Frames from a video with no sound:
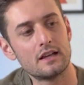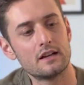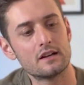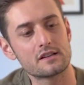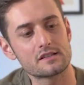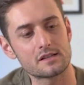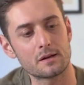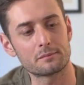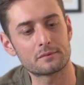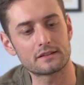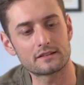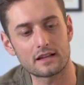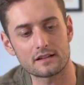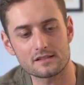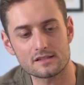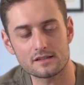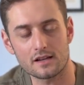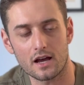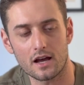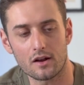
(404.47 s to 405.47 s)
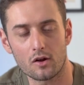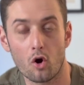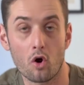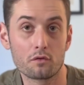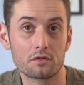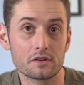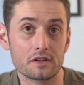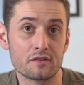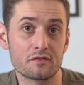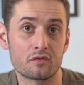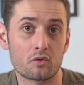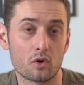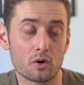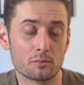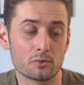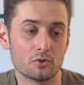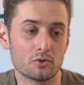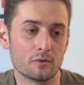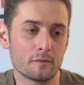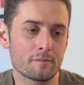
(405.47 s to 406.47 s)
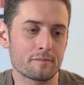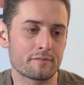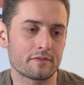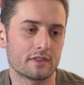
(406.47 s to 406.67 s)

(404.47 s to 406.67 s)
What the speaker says: Something that's not overly formal,